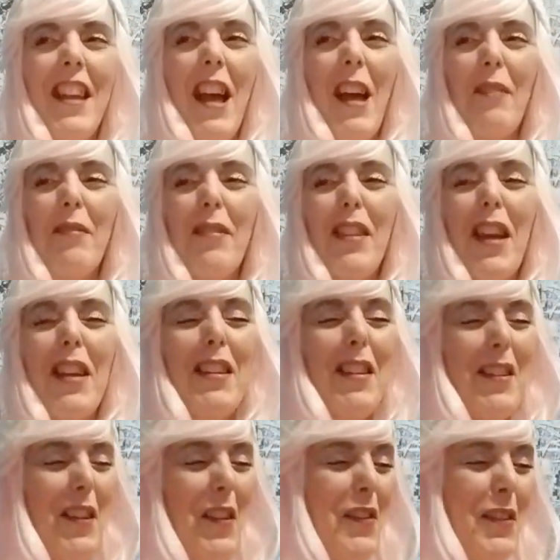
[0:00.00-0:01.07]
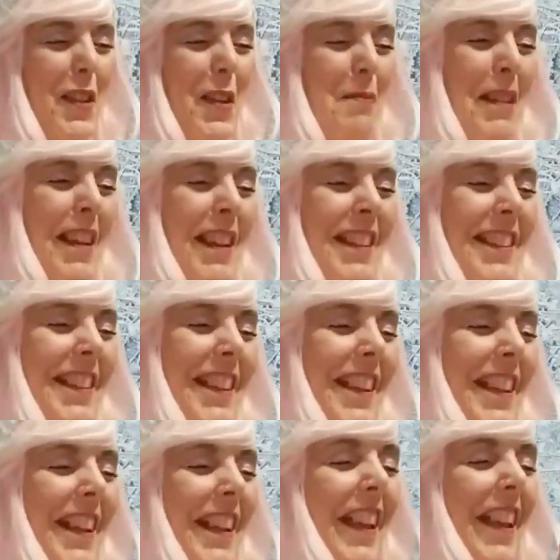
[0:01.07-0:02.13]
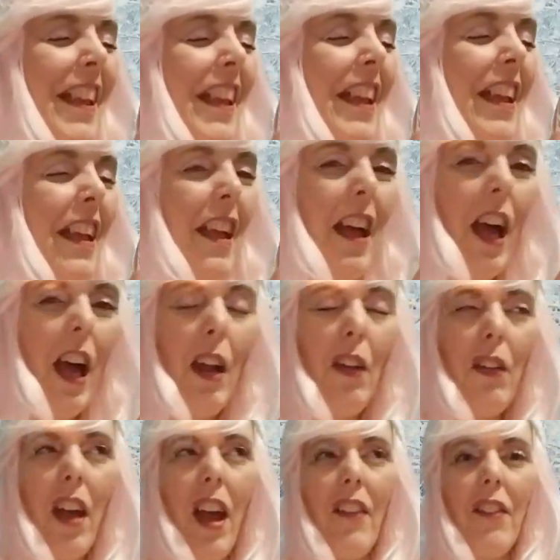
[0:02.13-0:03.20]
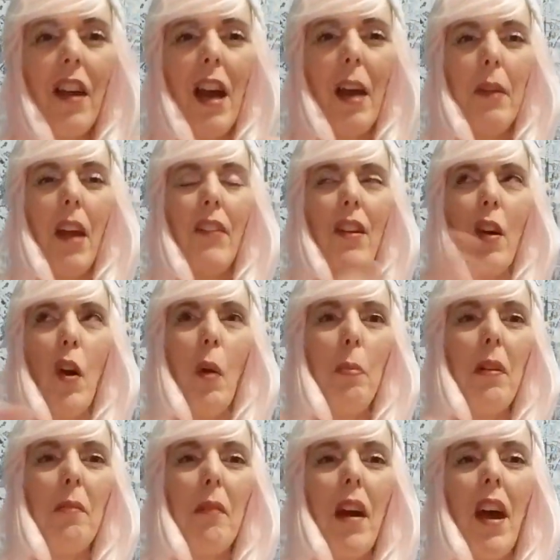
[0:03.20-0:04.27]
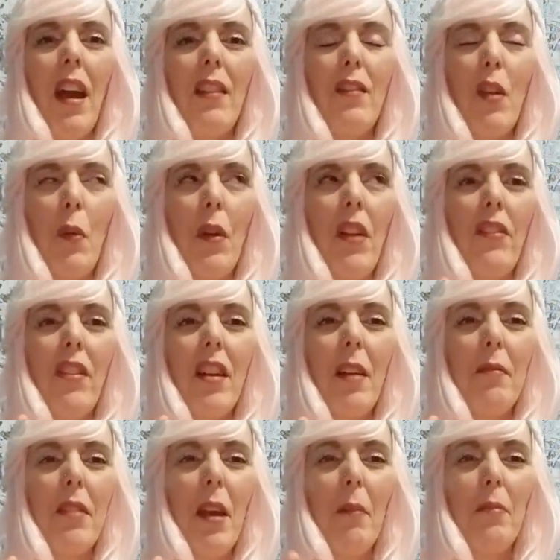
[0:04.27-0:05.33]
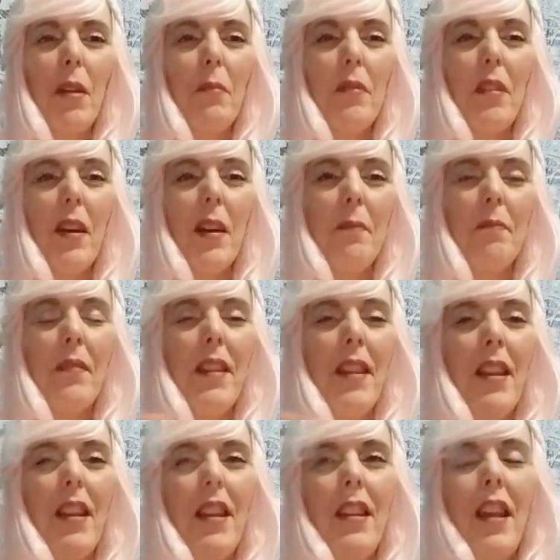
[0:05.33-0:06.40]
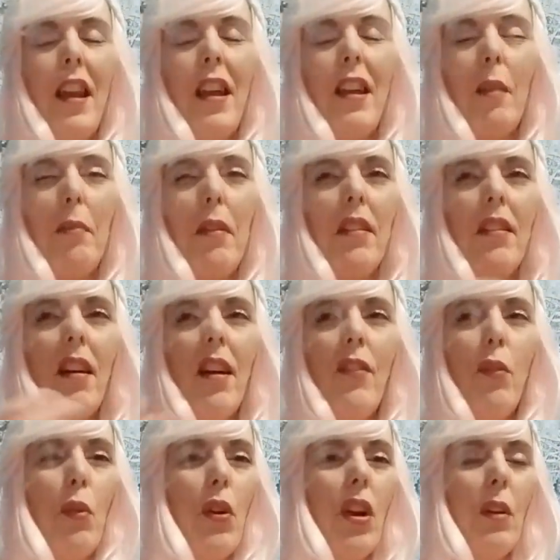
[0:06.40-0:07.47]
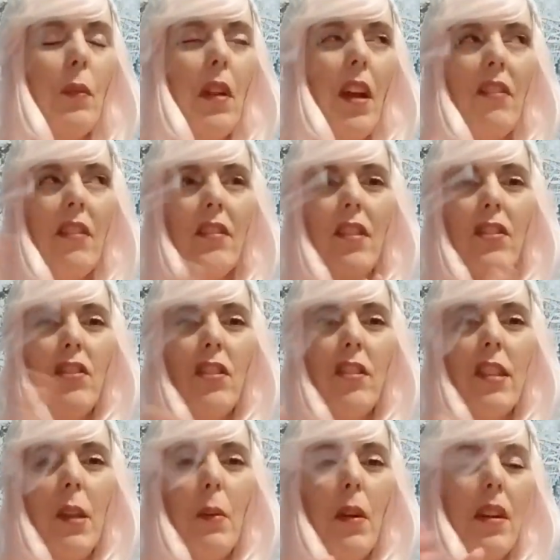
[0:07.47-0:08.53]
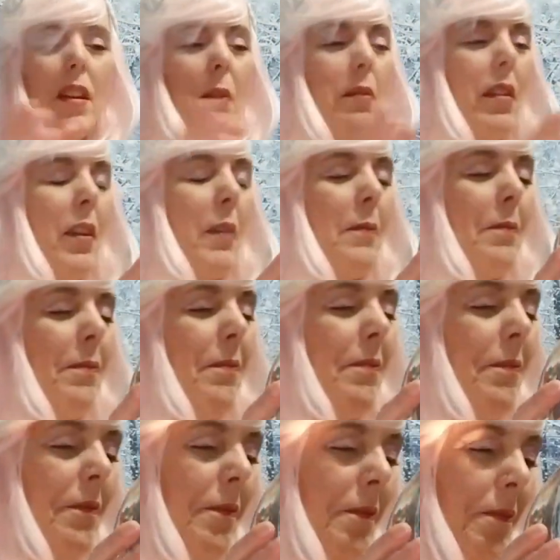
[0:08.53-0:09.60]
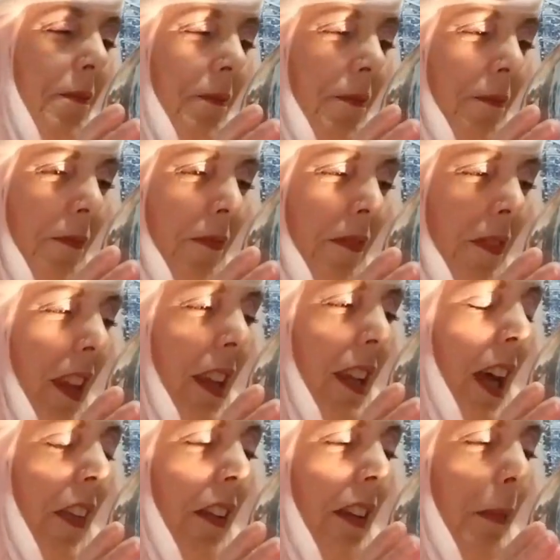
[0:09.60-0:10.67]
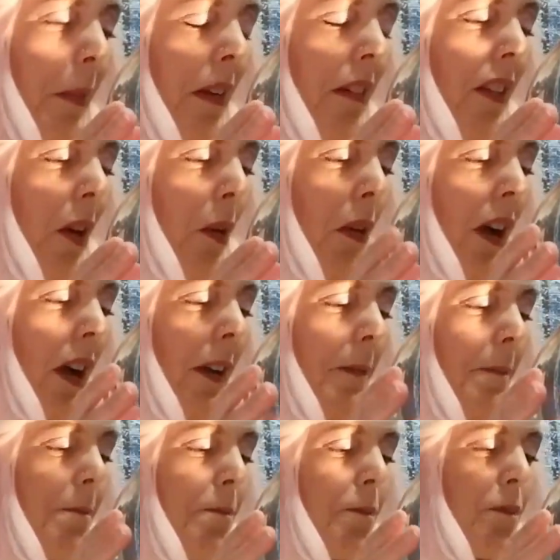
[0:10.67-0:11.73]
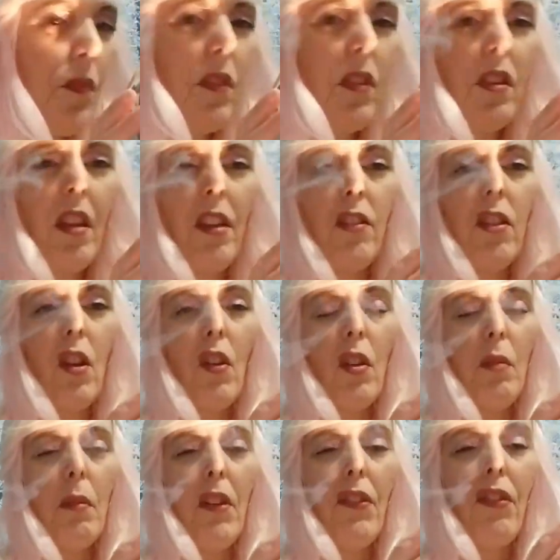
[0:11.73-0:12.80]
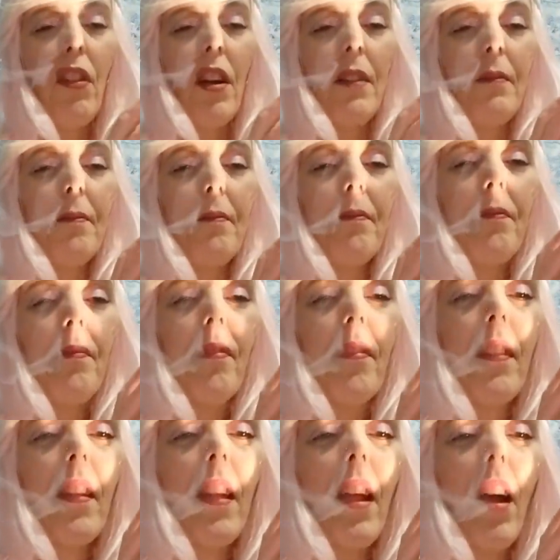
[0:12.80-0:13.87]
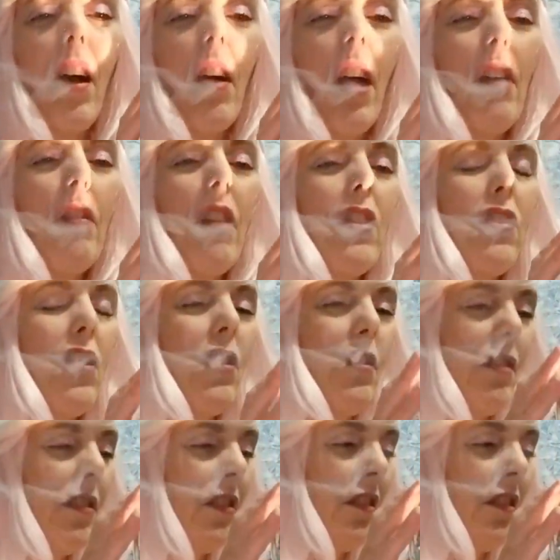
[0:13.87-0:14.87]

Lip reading: I'm excited to see what's coming. I'm having an open mind, so whatever comes up, comes up. It could be love, work, whatever. Let's just see what comes up. I think it's better that way, since you're my friend. Okay, Rachel.